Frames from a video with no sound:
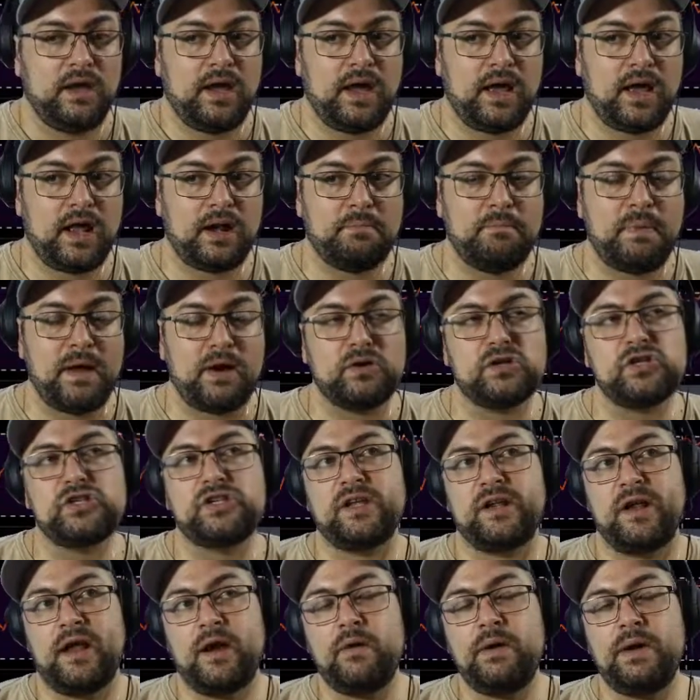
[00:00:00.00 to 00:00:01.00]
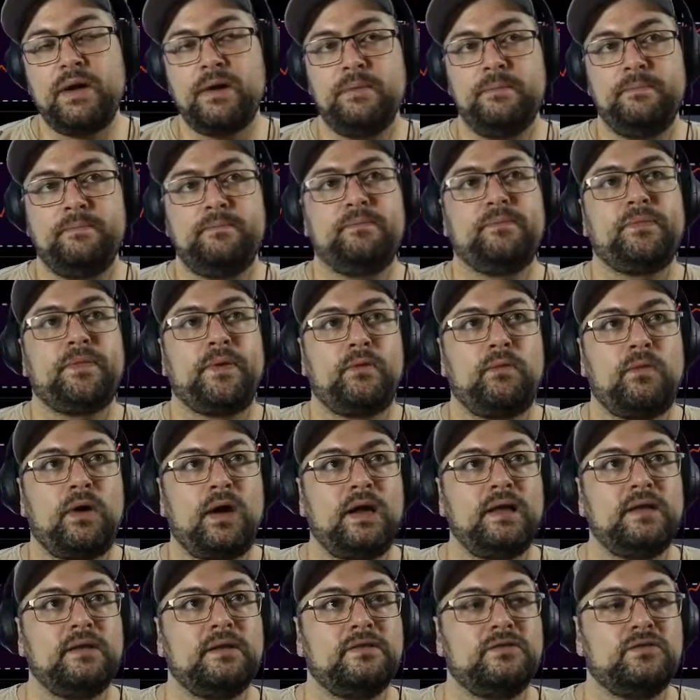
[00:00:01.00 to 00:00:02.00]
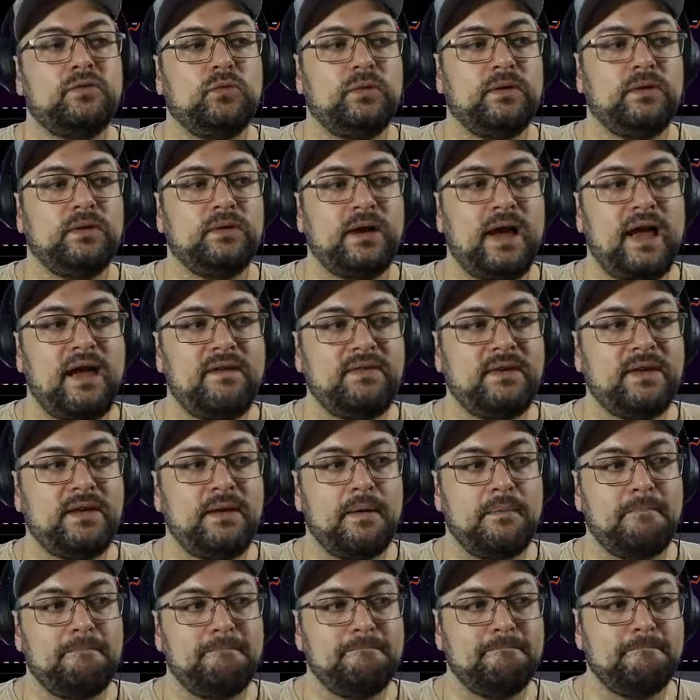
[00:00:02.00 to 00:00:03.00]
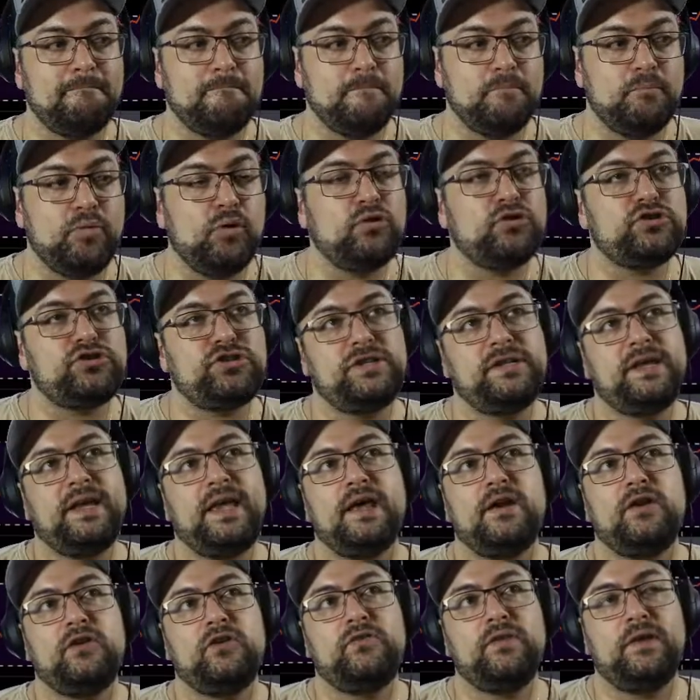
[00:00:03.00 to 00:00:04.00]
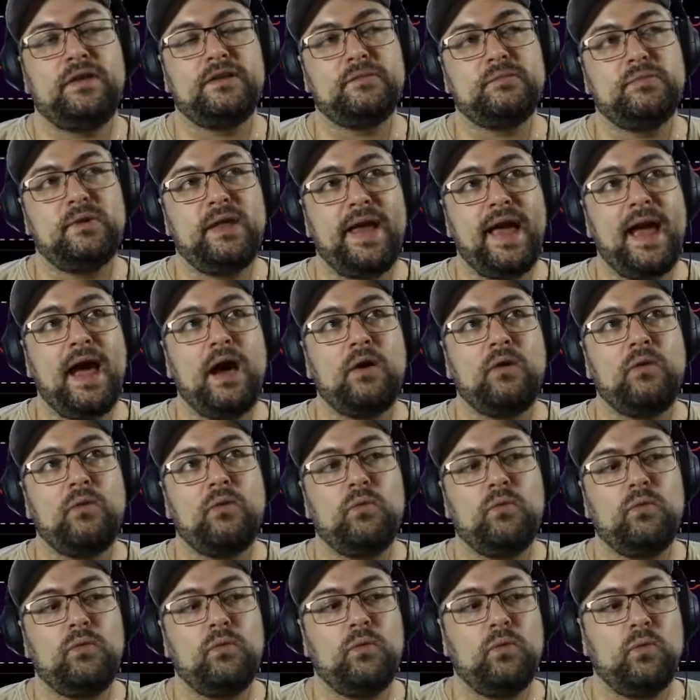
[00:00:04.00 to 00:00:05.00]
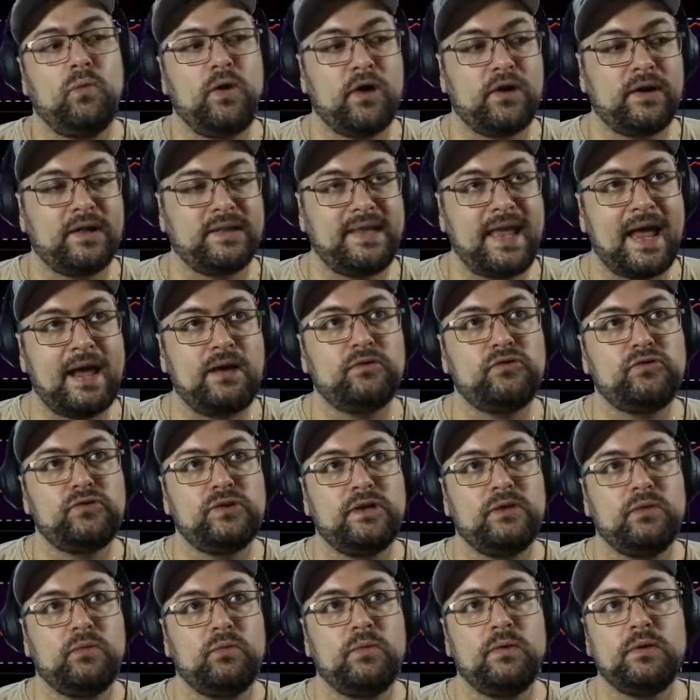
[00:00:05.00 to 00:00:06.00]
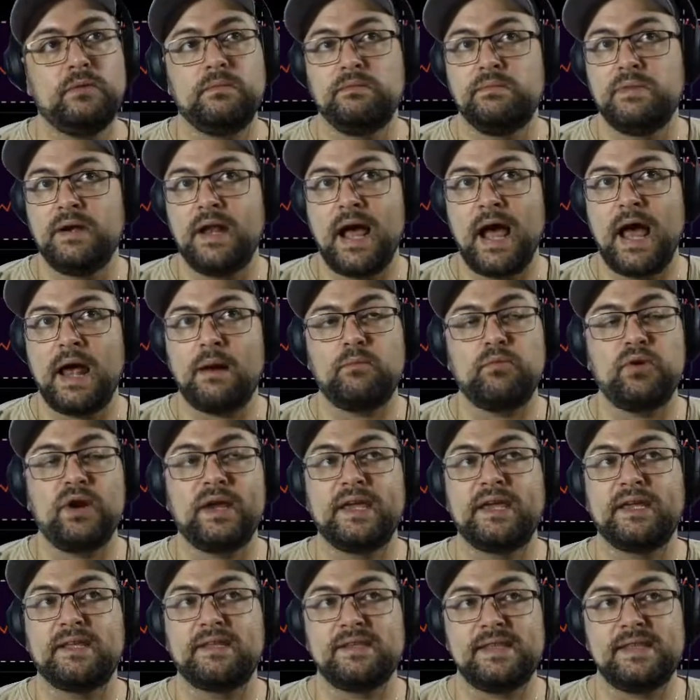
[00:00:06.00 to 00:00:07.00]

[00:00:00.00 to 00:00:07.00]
bearish scenario, right? So we're having bullish indicators starting to play out. We are in a downtrend. We're not breaking into the